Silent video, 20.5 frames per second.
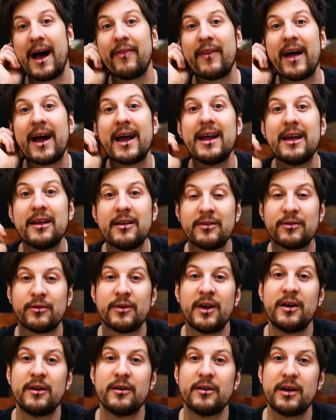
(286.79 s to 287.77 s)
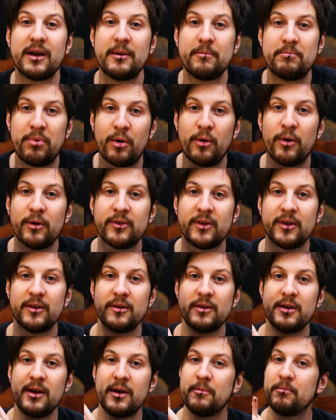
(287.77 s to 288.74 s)
And that is
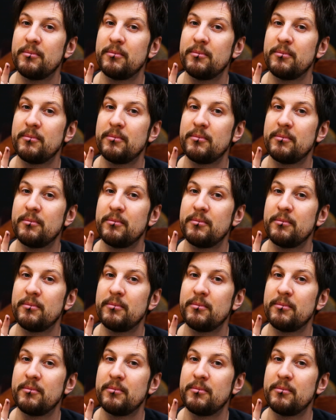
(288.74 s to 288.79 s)
important,